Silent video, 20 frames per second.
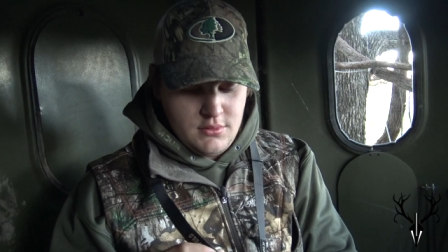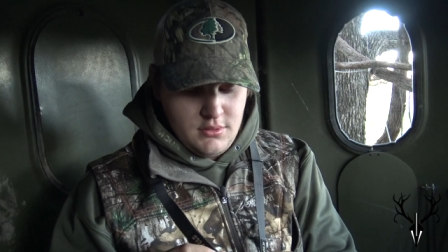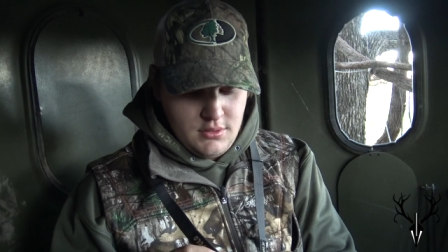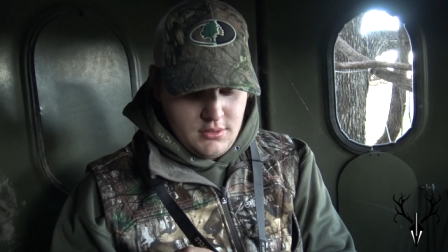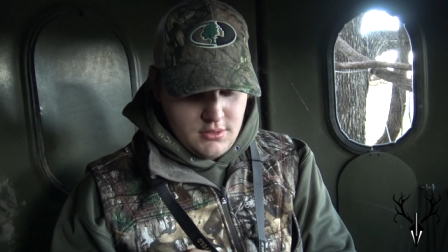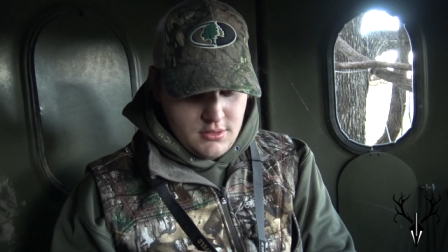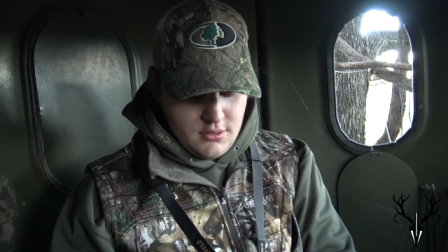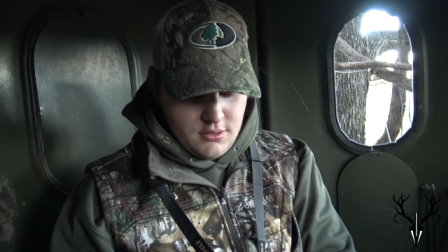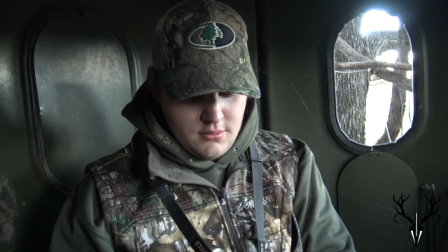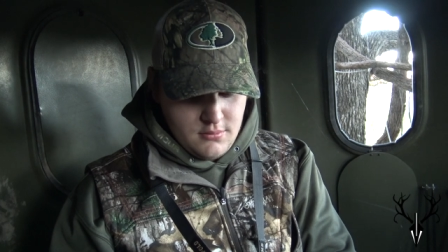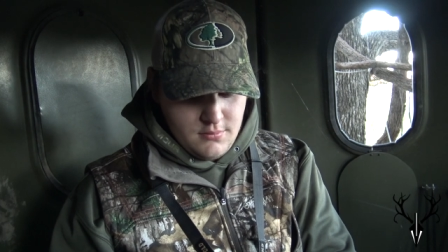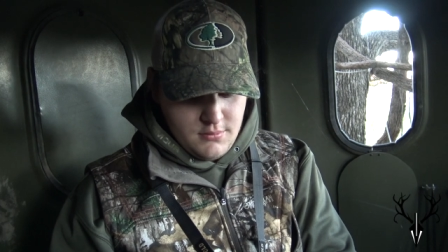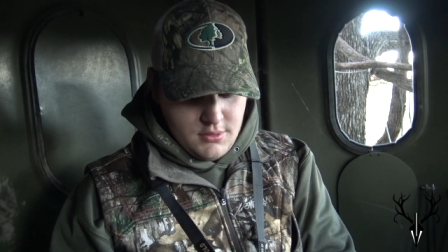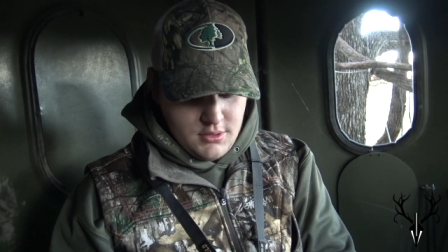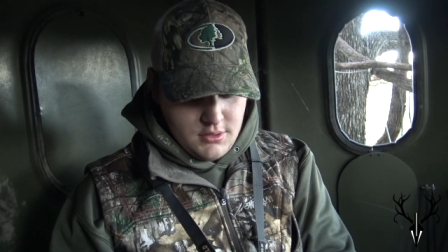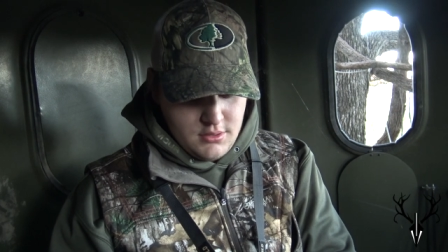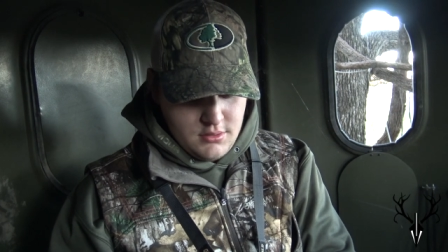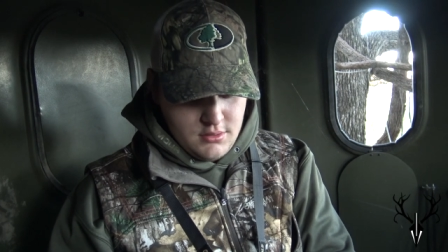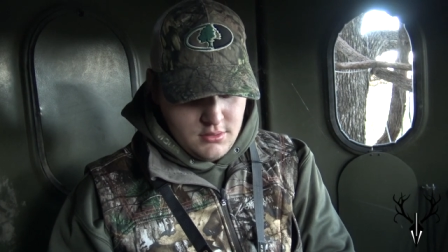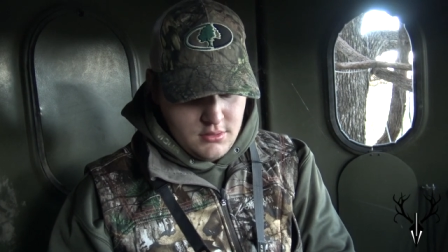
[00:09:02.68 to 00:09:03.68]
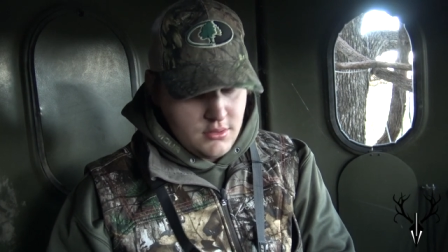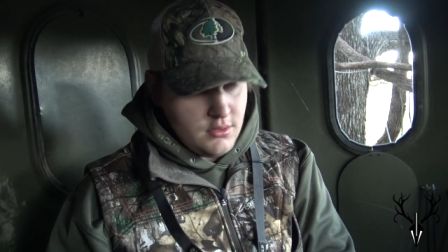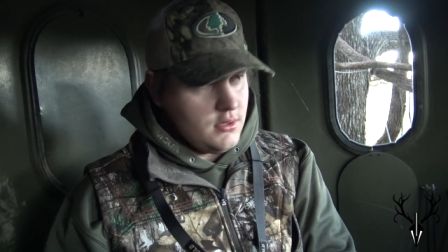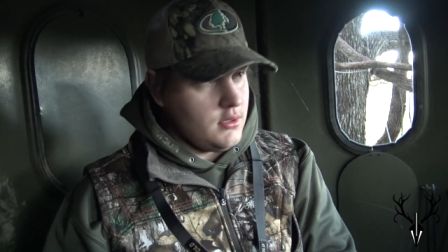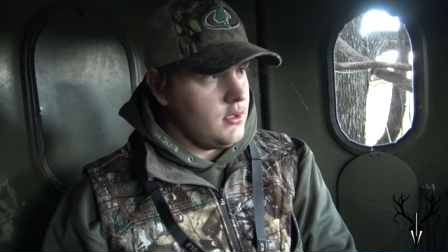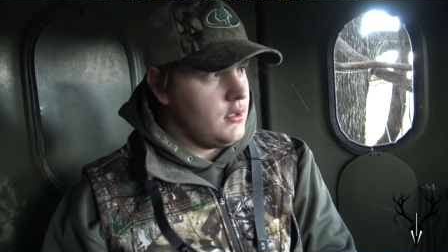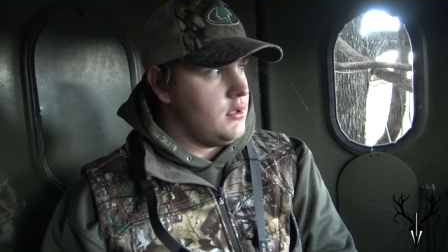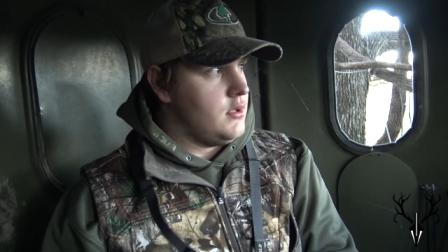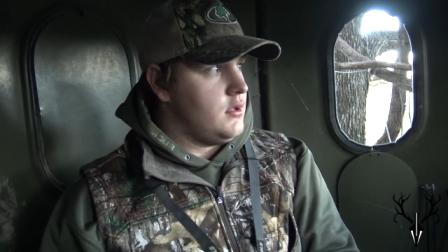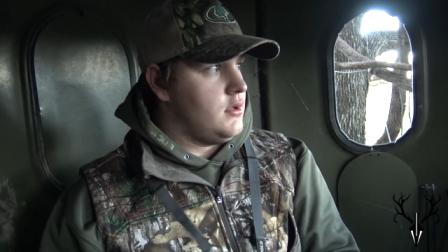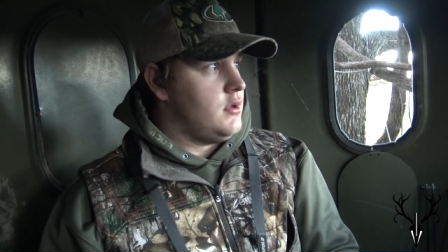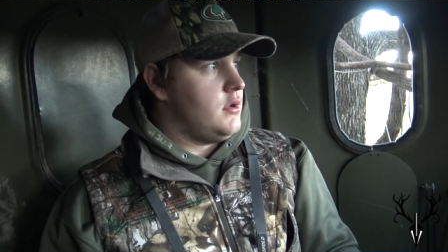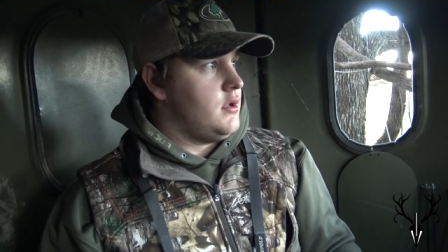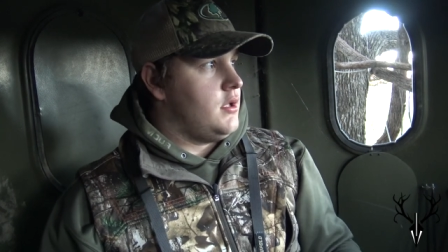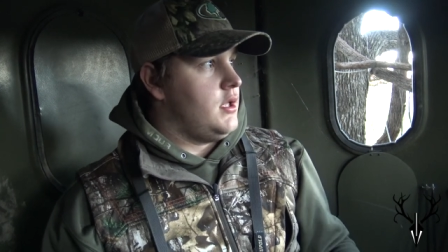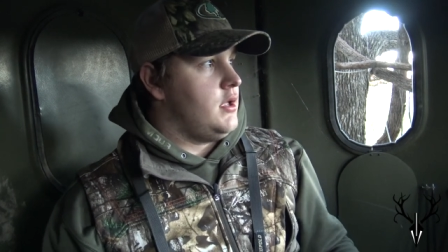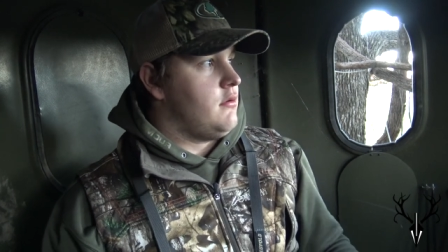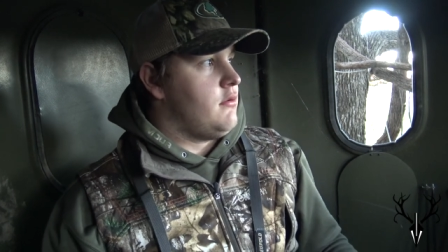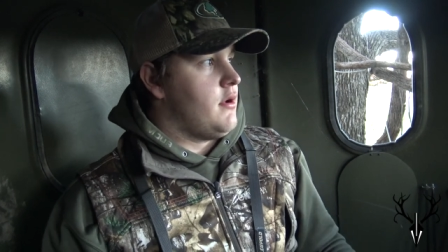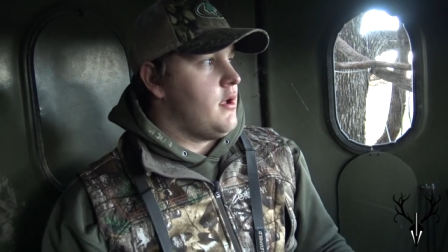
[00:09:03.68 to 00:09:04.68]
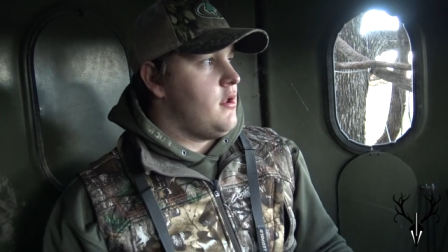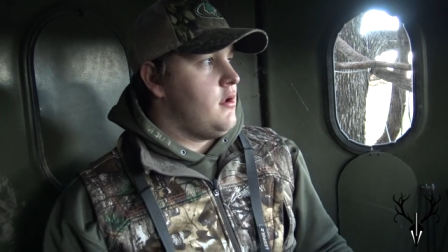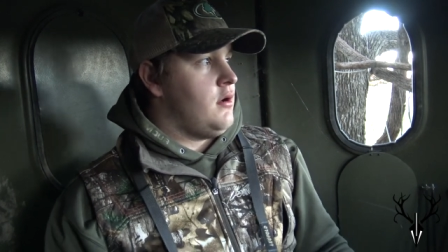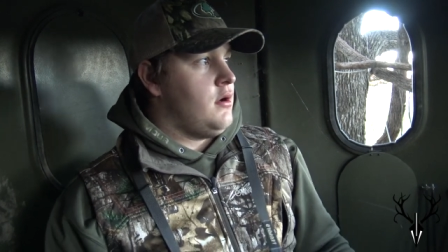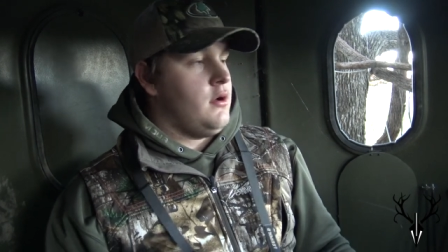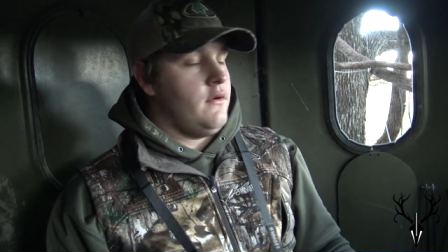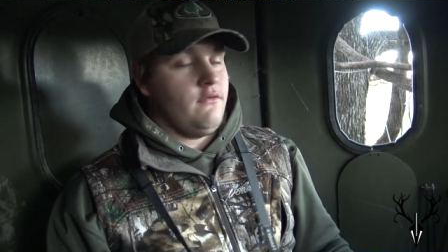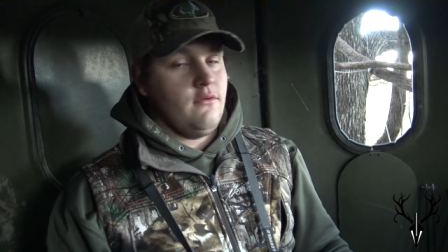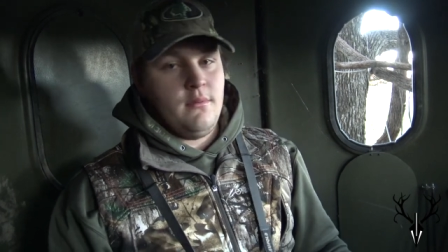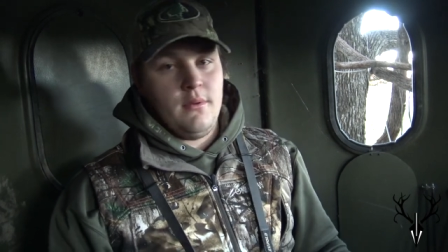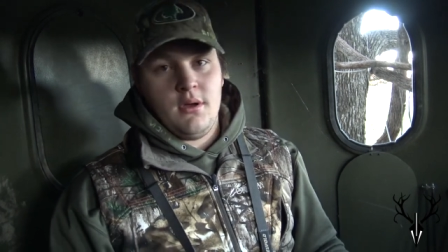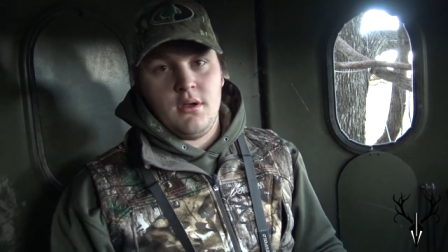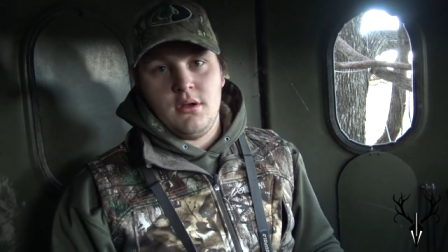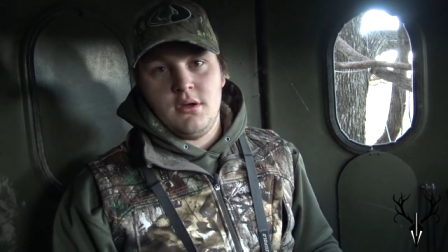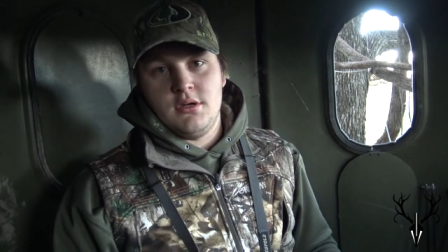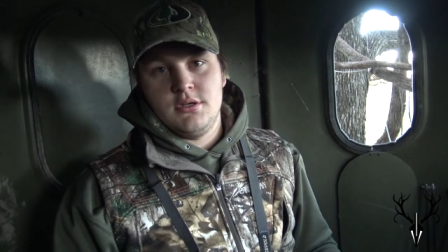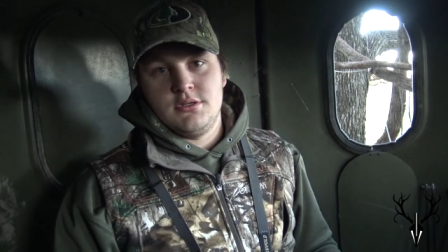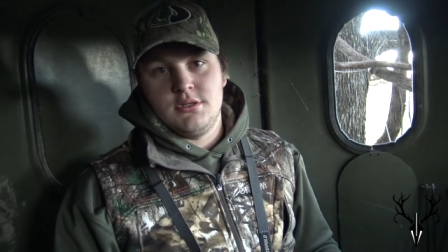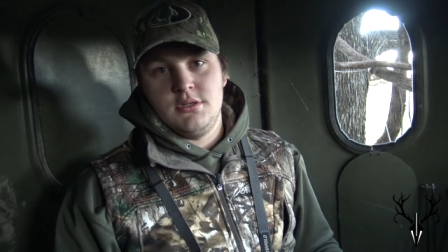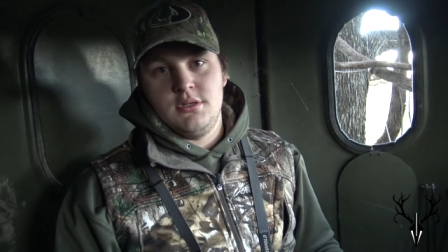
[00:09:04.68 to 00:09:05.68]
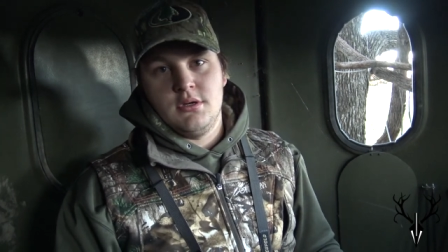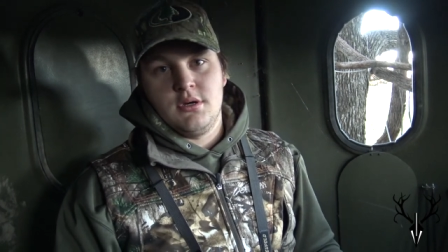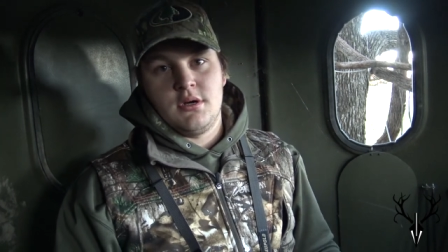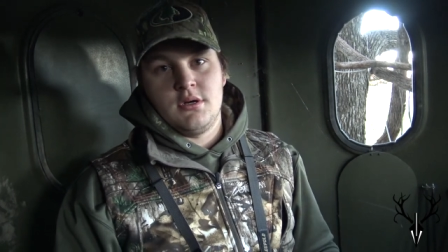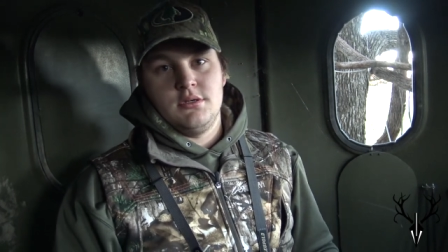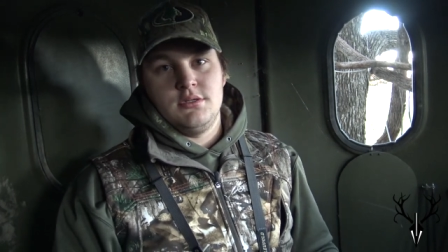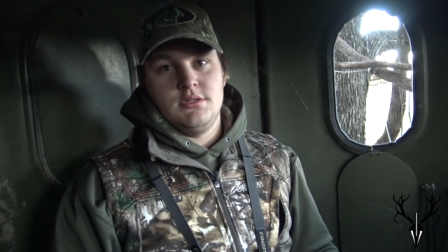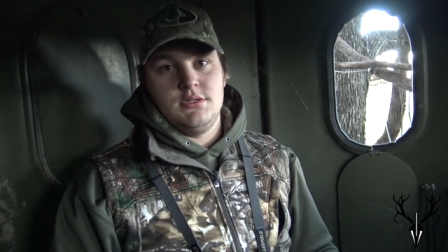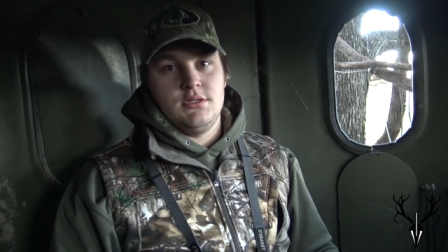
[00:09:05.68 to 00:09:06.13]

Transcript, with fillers: really hurt, but he ran off about 100 yards.